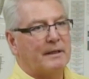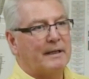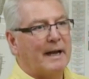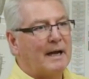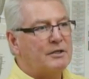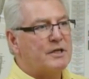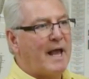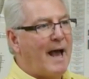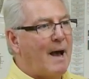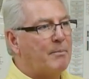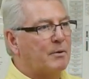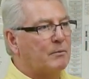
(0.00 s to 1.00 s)
It actually
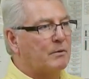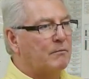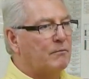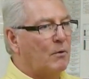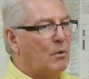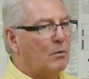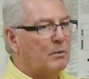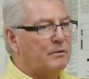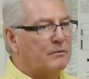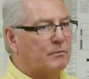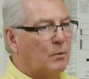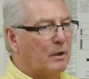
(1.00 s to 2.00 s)
happened when Voll
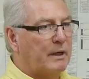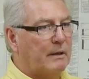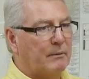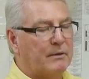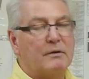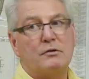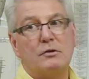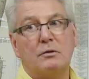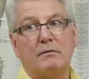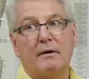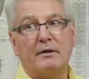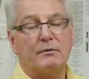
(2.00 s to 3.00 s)
was working with his
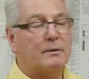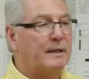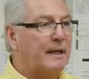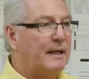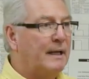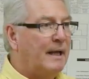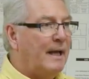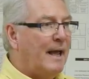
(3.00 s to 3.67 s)
new device one day,